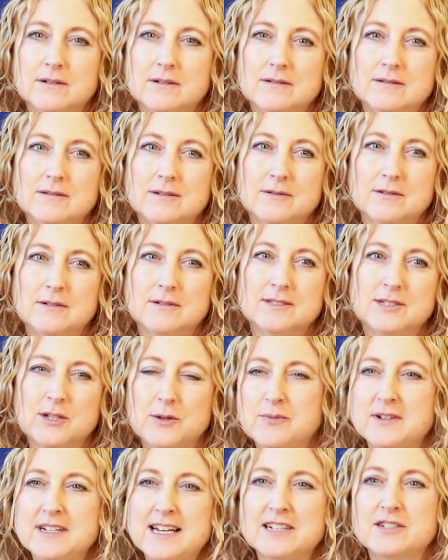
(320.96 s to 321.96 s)
or, or
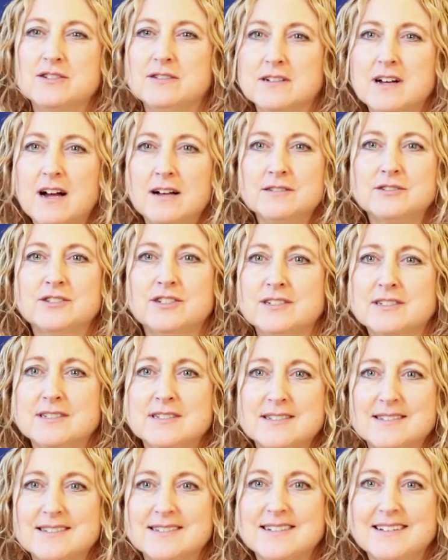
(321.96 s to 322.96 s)
supranational
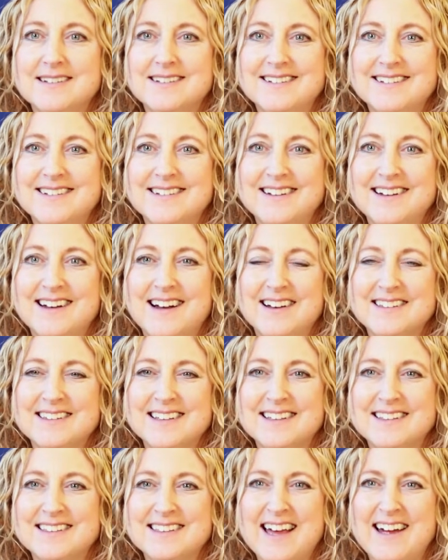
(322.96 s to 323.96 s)
cultures. I
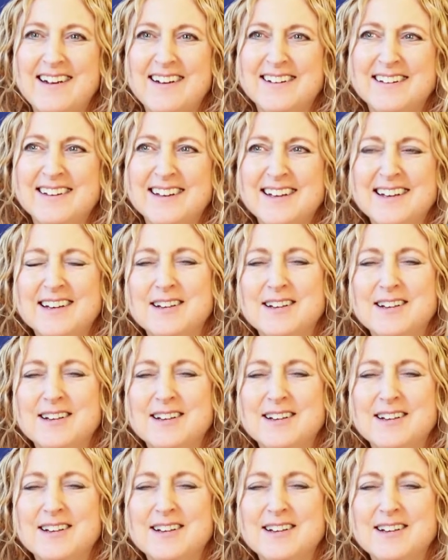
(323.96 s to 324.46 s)
think they're